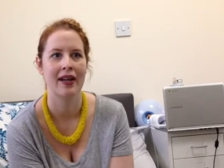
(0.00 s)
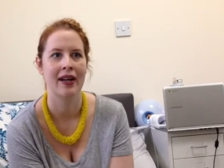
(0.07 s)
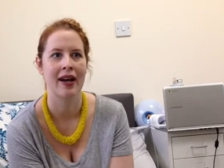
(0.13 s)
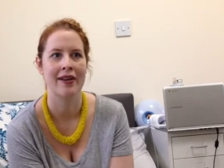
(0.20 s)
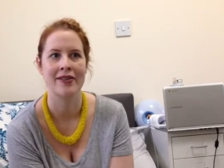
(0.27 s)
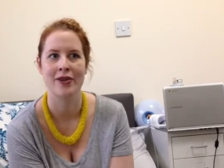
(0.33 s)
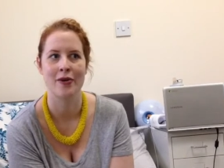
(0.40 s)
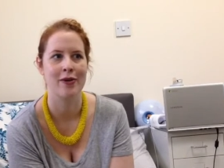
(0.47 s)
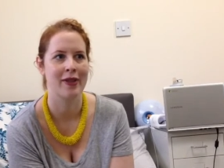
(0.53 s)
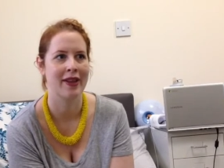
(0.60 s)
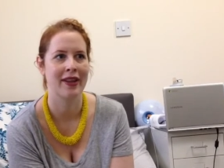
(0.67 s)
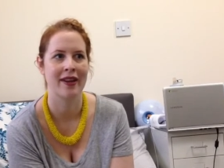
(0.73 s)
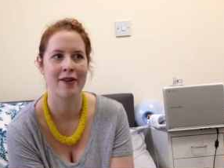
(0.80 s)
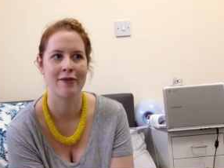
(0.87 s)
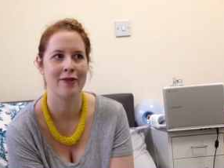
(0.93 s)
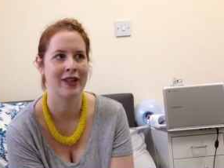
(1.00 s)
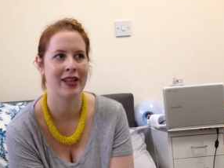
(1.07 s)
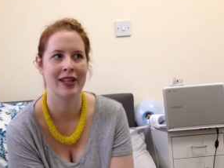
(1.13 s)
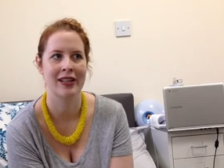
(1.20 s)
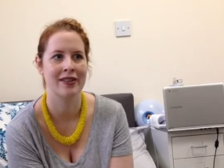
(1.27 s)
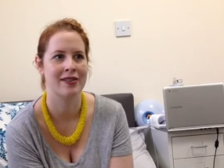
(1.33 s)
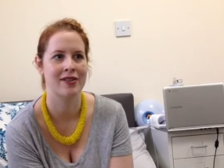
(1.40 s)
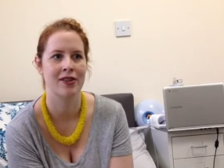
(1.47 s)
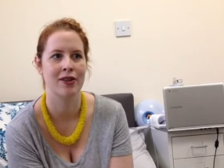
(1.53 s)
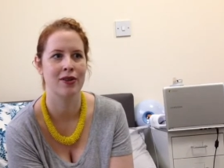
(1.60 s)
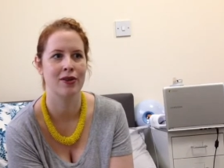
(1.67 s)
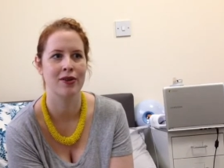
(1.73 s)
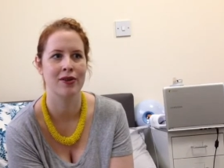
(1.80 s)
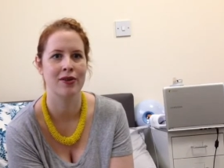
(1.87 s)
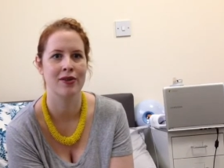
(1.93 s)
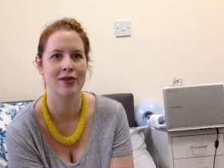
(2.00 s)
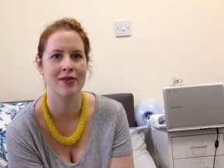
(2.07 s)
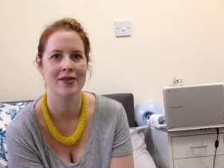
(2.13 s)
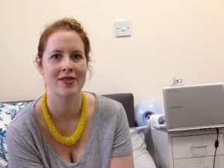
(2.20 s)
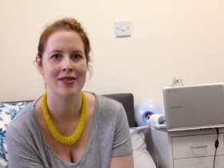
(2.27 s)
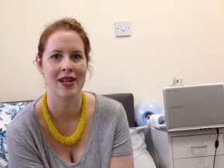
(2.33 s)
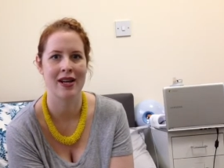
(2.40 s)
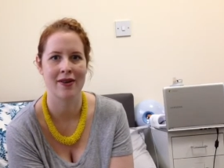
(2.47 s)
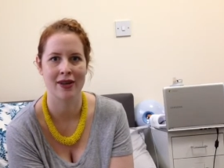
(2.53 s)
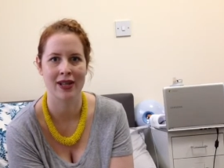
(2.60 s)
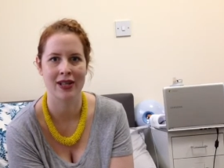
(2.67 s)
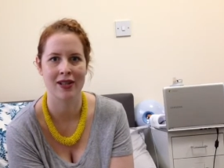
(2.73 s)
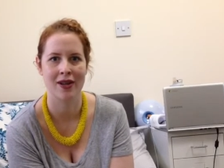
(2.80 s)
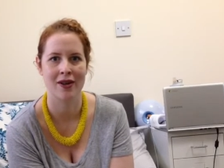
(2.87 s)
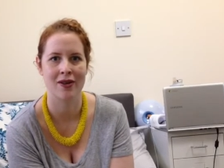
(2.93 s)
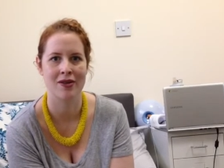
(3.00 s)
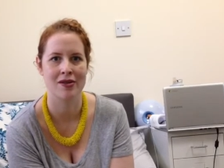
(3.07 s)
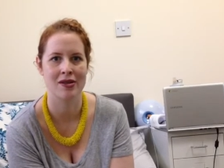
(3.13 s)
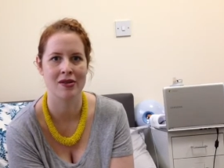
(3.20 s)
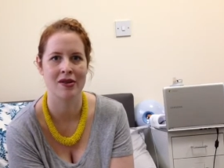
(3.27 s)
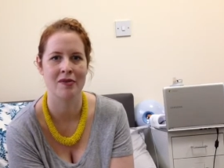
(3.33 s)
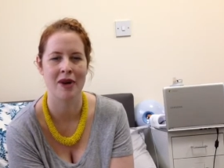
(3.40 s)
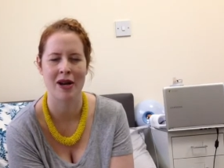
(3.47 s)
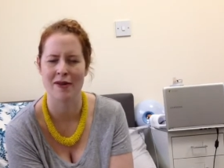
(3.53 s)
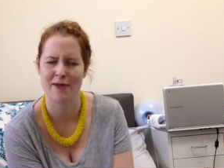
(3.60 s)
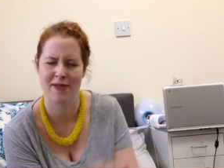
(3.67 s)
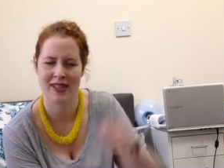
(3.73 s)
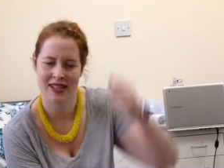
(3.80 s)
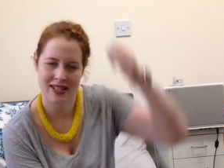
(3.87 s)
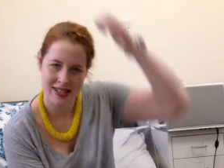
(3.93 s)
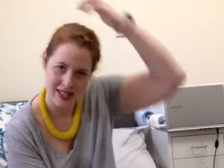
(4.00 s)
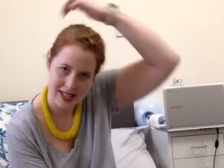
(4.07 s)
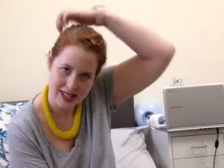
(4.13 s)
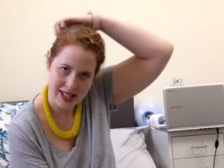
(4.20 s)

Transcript: I don't think I fit into Zara clothes, or I might have fit into the